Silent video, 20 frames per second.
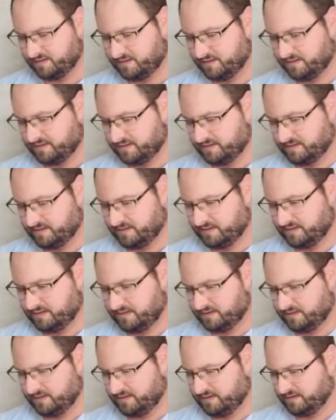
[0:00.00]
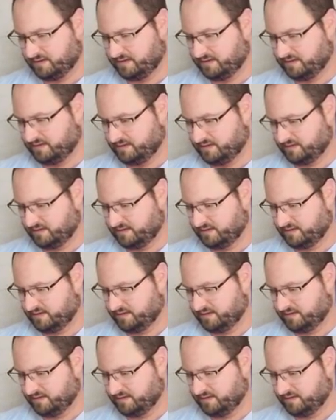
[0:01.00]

(silence)